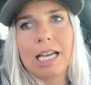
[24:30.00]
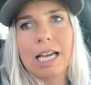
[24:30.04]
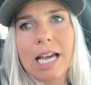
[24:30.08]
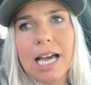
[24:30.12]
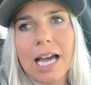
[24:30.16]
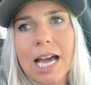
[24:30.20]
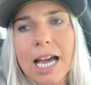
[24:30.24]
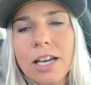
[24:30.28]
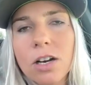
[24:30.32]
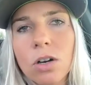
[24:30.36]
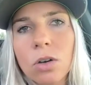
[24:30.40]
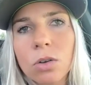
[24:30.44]

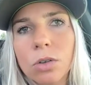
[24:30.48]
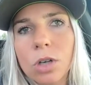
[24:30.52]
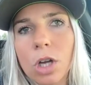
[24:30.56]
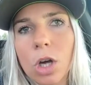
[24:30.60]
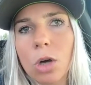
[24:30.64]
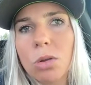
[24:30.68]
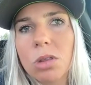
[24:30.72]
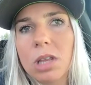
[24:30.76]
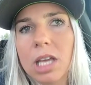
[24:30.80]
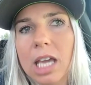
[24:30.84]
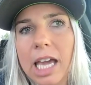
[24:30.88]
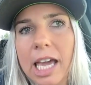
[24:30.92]
I don't
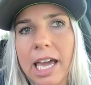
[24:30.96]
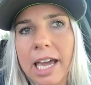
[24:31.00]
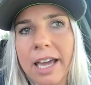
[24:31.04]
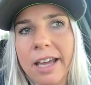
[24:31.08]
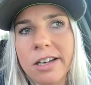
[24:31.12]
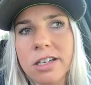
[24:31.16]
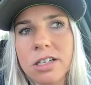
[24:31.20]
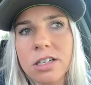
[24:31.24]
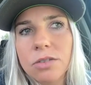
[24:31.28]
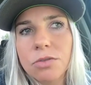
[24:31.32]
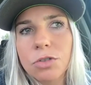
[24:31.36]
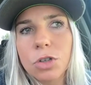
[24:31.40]
know the
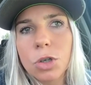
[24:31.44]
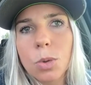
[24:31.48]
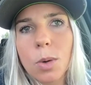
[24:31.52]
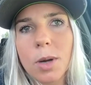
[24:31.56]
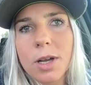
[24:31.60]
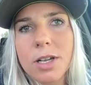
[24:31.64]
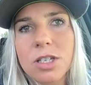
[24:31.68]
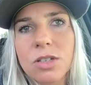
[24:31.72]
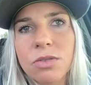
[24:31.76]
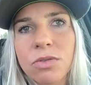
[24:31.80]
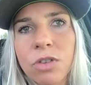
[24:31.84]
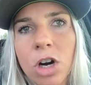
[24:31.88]
end of
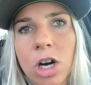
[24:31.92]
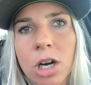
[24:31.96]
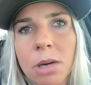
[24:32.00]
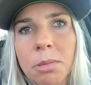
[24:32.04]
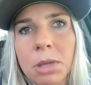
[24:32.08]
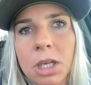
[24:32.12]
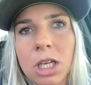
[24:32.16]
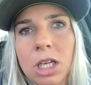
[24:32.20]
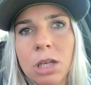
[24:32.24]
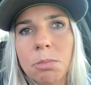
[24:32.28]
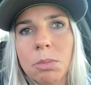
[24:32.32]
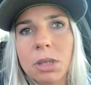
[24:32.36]
U.S.
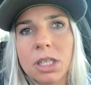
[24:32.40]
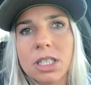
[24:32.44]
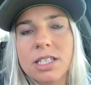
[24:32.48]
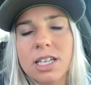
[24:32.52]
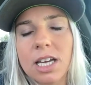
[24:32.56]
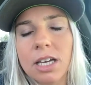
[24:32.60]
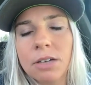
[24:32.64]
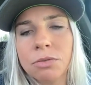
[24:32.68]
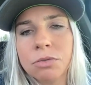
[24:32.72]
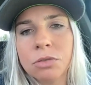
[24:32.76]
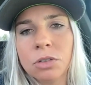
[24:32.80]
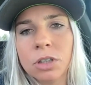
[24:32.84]
farming, but
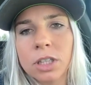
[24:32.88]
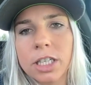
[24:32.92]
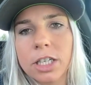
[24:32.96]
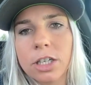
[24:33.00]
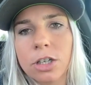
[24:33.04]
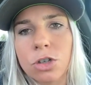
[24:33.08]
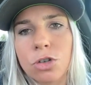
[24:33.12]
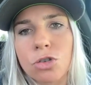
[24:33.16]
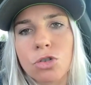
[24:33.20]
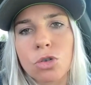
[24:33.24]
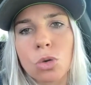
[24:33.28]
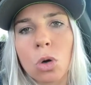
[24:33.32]
definitely
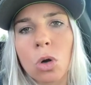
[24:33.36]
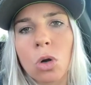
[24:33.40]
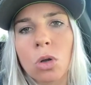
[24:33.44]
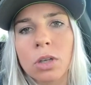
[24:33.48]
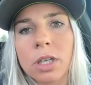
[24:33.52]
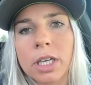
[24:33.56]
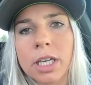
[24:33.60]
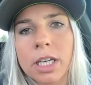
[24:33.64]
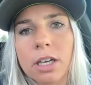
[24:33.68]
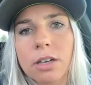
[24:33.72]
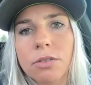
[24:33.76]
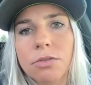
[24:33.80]

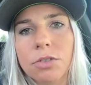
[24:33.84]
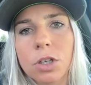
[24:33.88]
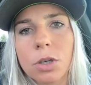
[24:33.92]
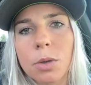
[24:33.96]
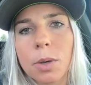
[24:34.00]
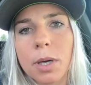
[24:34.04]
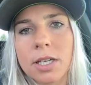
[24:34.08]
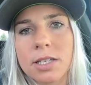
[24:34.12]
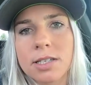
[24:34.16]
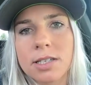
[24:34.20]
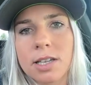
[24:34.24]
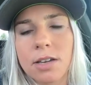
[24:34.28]
controlling of
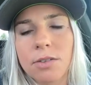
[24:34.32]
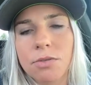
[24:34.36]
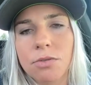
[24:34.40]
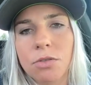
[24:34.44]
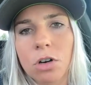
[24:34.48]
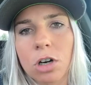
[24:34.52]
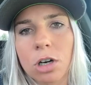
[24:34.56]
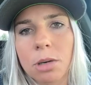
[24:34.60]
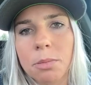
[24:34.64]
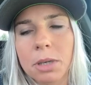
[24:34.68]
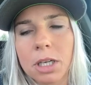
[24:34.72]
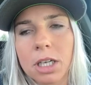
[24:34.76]
USA
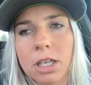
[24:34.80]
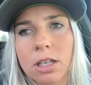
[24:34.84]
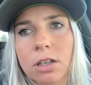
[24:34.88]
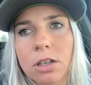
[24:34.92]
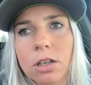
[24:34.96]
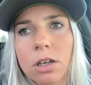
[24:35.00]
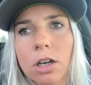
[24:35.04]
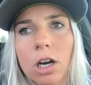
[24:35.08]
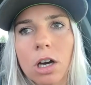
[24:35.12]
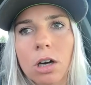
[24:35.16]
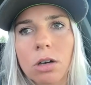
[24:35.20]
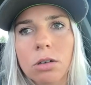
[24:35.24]
farming.
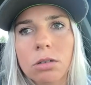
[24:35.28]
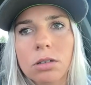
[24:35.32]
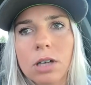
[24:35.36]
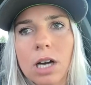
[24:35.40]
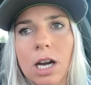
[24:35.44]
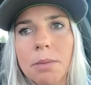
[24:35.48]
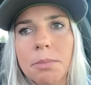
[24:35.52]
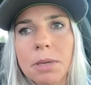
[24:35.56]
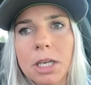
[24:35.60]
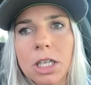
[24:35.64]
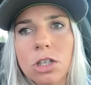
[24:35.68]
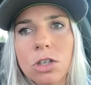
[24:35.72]
You know,
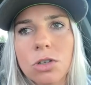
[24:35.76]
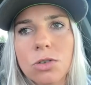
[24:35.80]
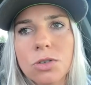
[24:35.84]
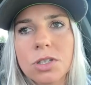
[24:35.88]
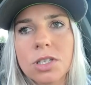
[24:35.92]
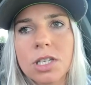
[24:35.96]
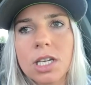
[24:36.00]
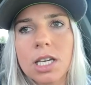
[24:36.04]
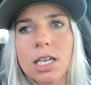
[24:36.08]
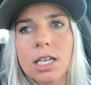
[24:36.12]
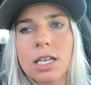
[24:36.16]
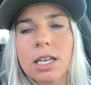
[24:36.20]
I mean, you
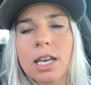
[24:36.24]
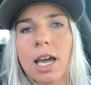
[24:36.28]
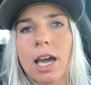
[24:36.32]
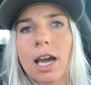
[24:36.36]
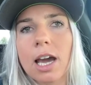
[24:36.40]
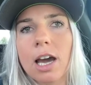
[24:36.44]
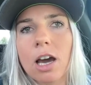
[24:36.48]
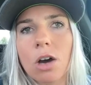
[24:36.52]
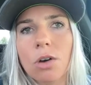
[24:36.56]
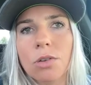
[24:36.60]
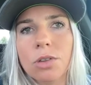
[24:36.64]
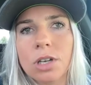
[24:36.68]
see it
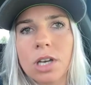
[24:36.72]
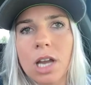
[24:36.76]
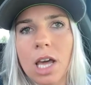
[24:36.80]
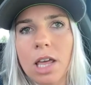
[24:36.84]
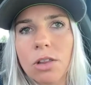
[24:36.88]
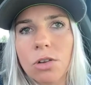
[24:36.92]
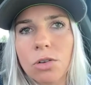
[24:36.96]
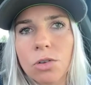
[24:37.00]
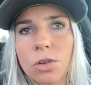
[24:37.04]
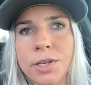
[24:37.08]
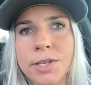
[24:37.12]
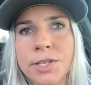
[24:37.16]
now. The
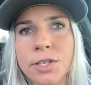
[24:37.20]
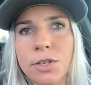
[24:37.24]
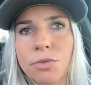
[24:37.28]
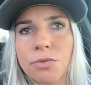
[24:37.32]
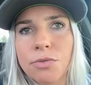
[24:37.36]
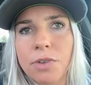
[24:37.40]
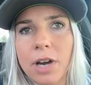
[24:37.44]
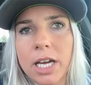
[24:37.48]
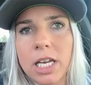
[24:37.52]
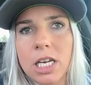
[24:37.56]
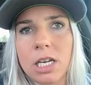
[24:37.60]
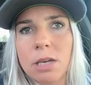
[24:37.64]
Netherlands
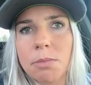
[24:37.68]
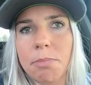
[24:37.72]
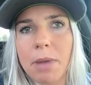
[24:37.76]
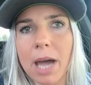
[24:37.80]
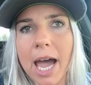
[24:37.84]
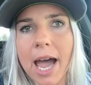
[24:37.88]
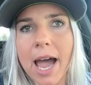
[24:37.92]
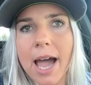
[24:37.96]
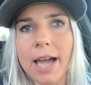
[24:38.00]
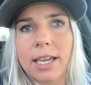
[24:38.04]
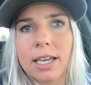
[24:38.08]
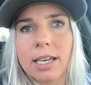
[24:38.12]
are fighting
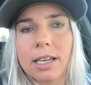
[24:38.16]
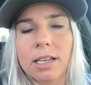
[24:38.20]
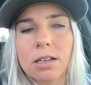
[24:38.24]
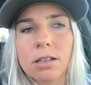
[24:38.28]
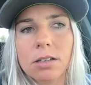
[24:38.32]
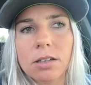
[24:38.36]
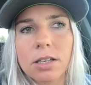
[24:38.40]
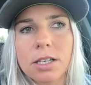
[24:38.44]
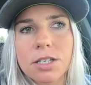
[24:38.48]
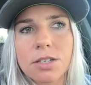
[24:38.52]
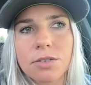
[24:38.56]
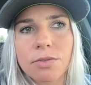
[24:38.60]
back.
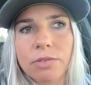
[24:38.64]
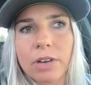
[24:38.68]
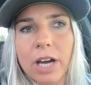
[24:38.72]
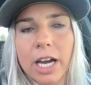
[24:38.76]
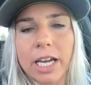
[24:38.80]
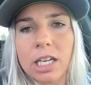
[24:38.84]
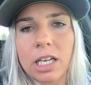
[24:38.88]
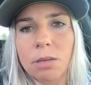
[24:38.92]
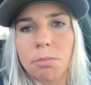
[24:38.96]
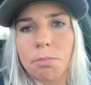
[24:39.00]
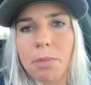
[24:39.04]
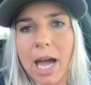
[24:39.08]
Italy's
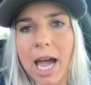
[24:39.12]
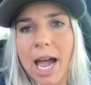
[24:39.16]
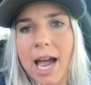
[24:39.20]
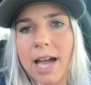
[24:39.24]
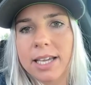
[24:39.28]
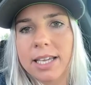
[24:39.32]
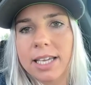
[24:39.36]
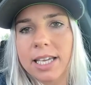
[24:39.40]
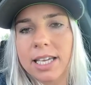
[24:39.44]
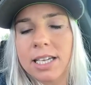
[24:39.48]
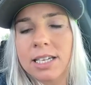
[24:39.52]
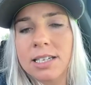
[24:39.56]
fighting
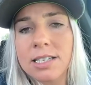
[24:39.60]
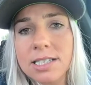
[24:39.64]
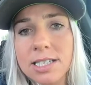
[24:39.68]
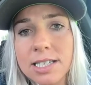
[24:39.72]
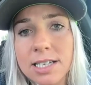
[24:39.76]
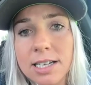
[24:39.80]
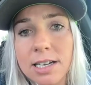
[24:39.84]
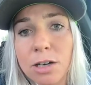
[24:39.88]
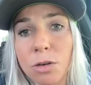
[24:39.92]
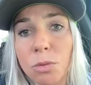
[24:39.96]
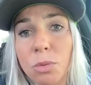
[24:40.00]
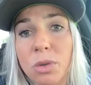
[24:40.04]
back.
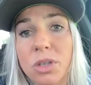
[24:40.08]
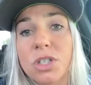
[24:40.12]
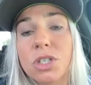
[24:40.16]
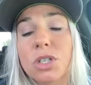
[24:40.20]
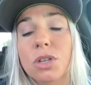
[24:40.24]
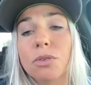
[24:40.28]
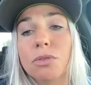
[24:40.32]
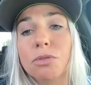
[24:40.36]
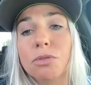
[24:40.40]
India was the